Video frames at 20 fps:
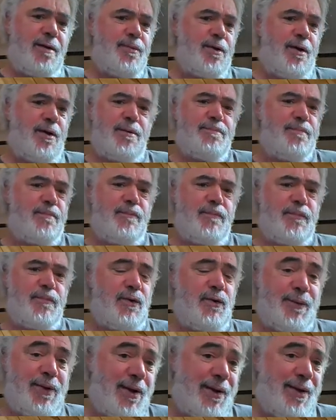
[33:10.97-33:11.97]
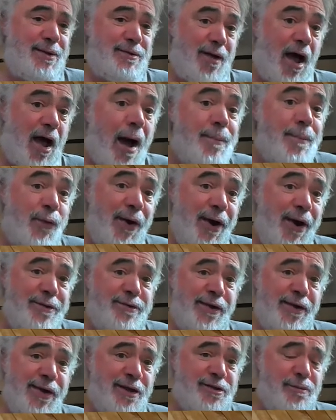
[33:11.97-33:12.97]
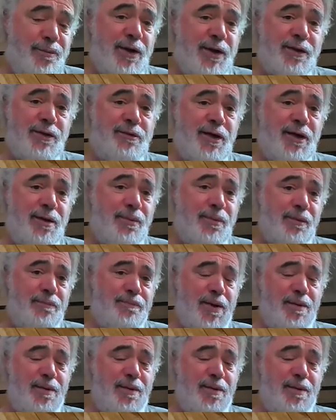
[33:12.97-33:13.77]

I'm I'm I mean, I guess I'm crazy has to be on the table.